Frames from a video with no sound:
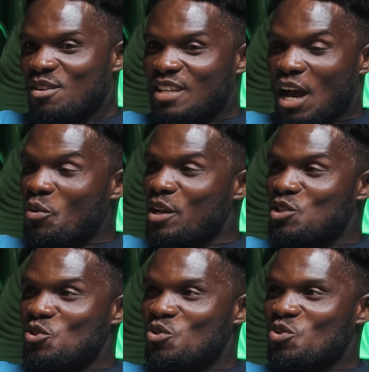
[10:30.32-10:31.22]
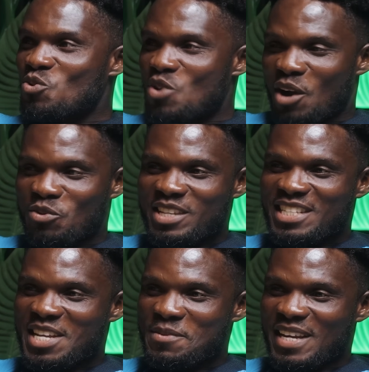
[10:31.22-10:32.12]
So coins no. Una coins
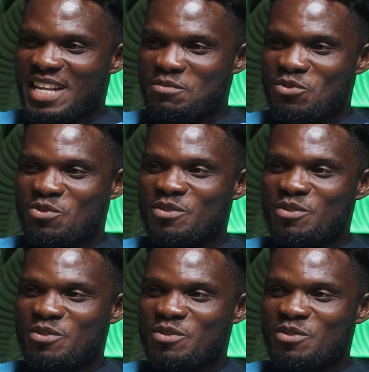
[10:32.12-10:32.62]
never bro.